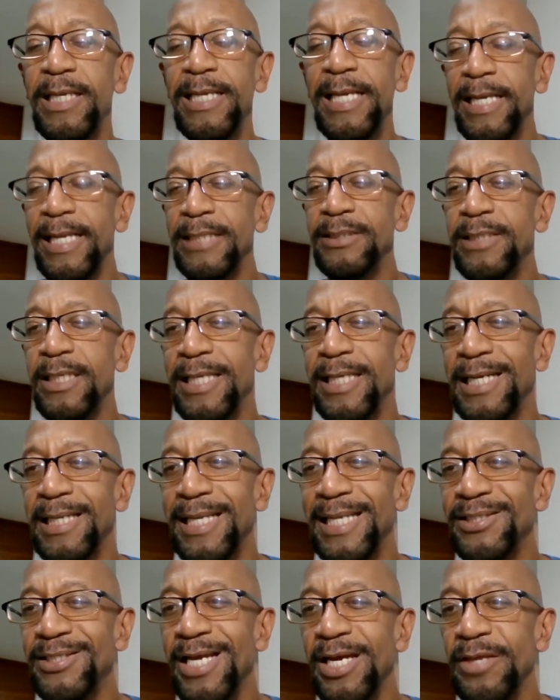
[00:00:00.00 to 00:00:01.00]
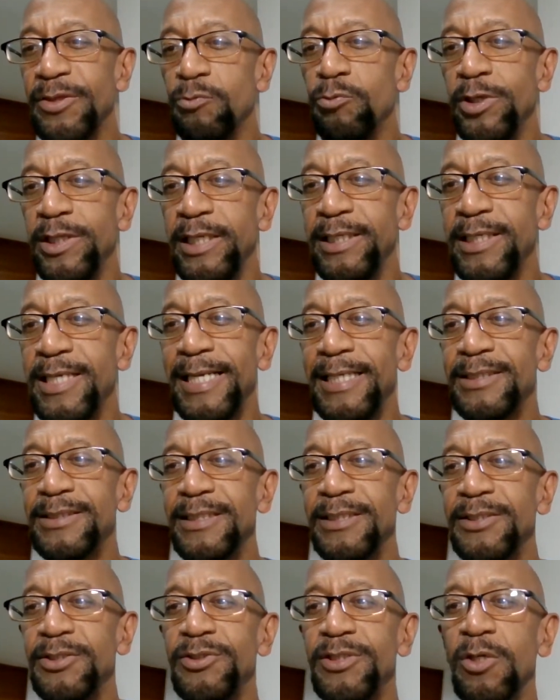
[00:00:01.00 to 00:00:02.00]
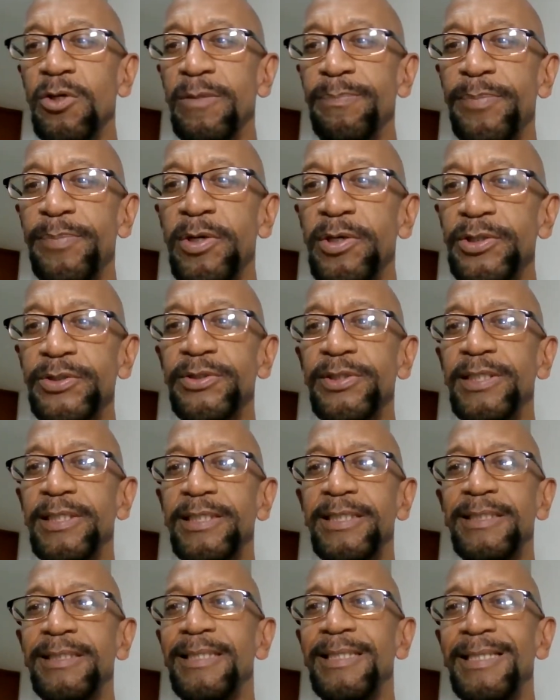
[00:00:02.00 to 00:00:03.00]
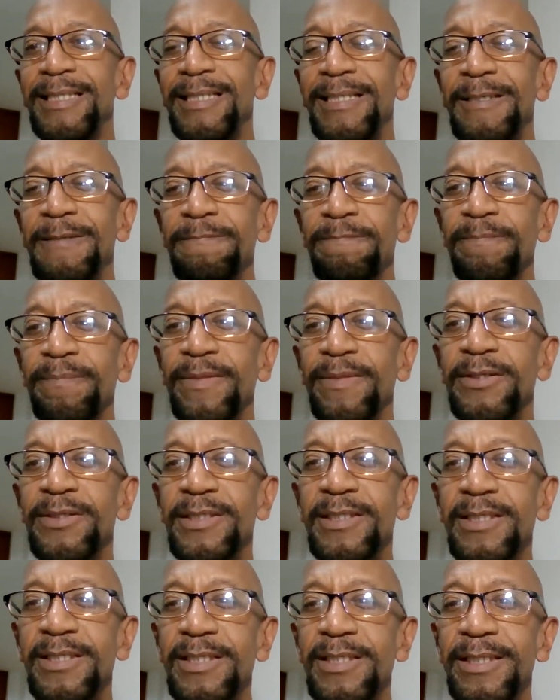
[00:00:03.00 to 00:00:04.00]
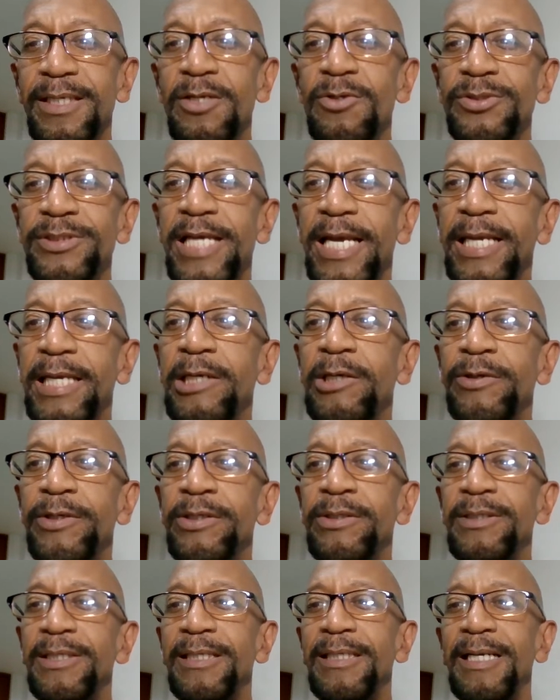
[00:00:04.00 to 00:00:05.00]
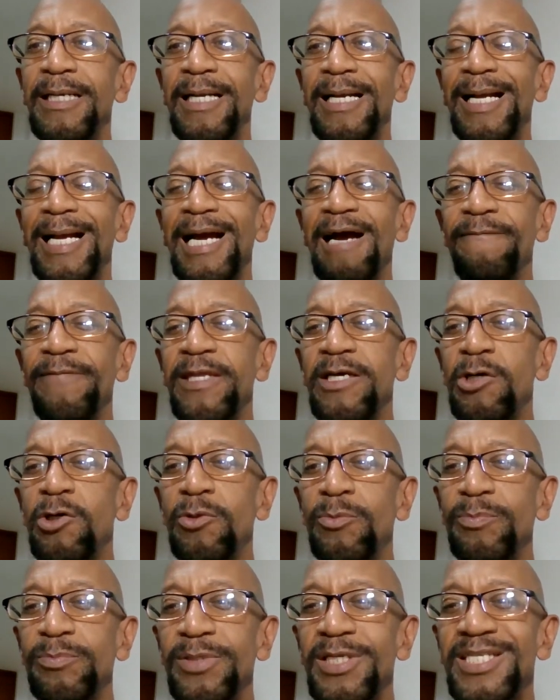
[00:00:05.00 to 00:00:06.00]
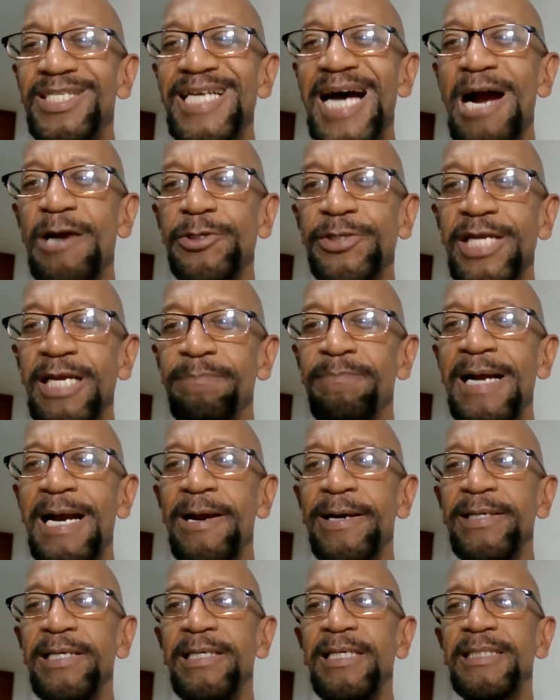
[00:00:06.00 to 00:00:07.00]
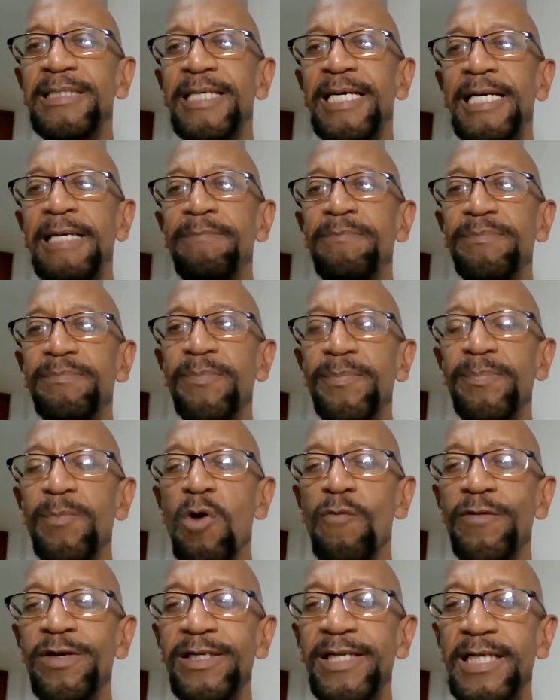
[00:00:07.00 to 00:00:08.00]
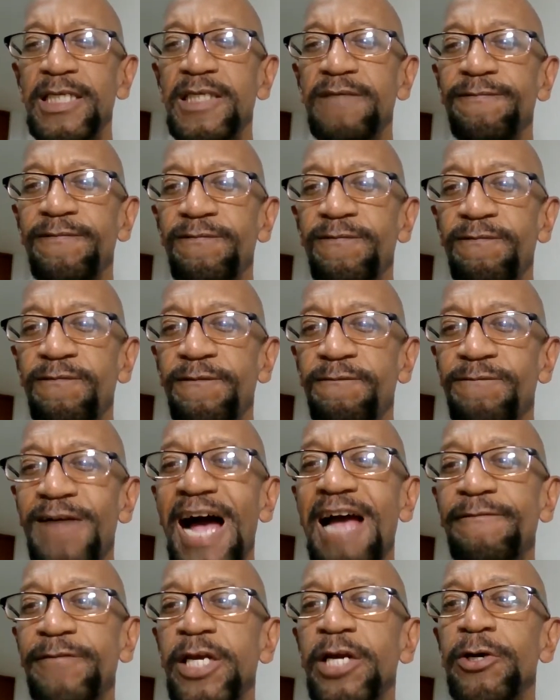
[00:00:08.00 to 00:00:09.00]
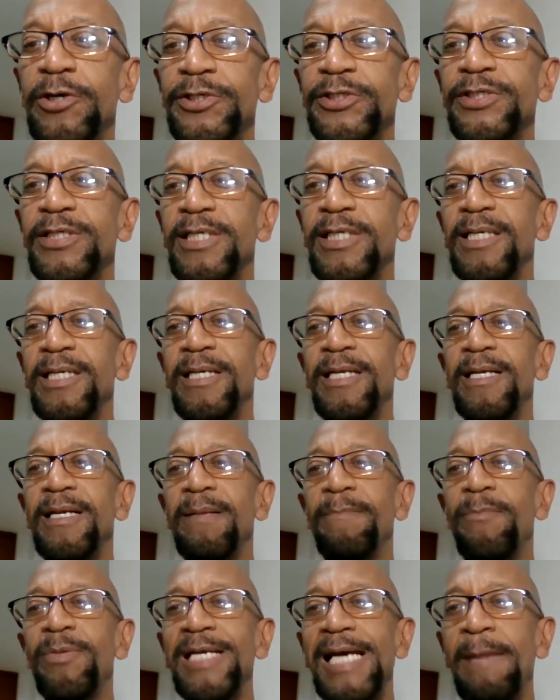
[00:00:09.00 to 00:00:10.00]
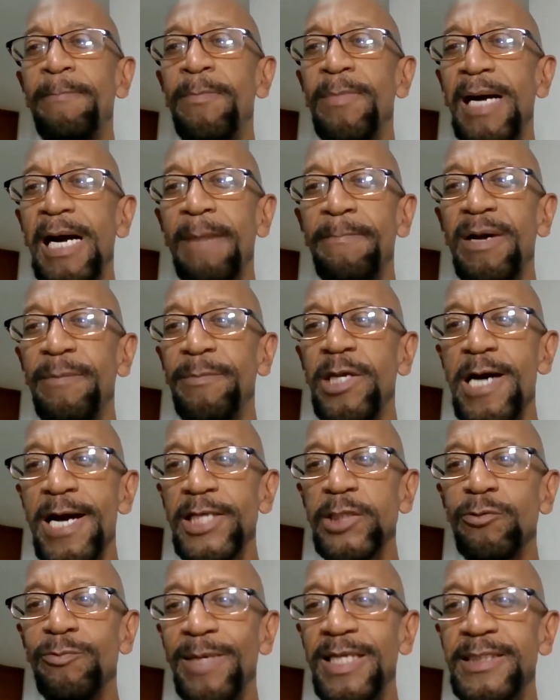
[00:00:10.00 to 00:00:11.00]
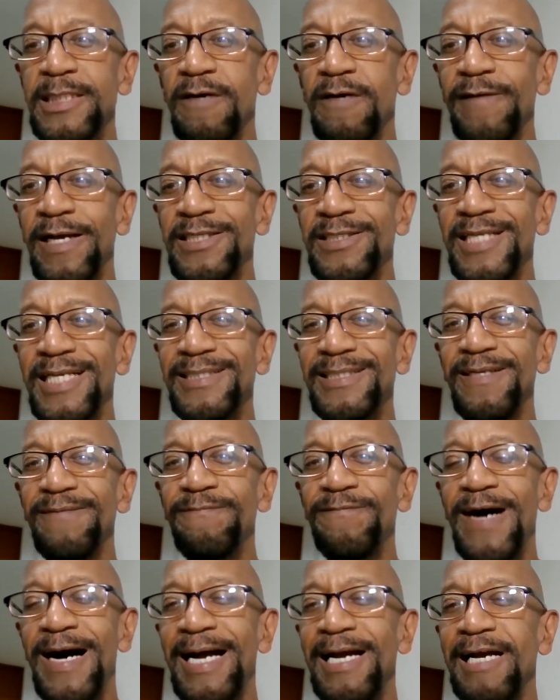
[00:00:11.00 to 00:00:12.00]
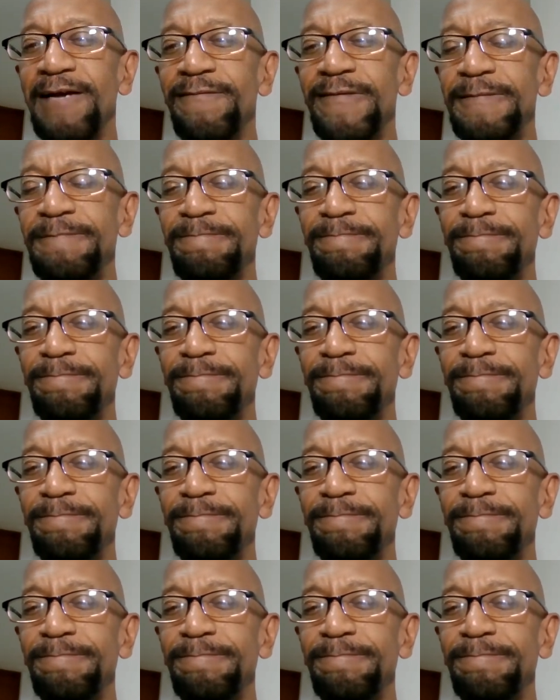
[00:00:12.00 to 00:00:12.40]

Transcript: get together really nice, and she's a good person, and gonna take care of you. I have no desires to get married anytime over the next 5 years. But I'm gonna be honest with myself. At 65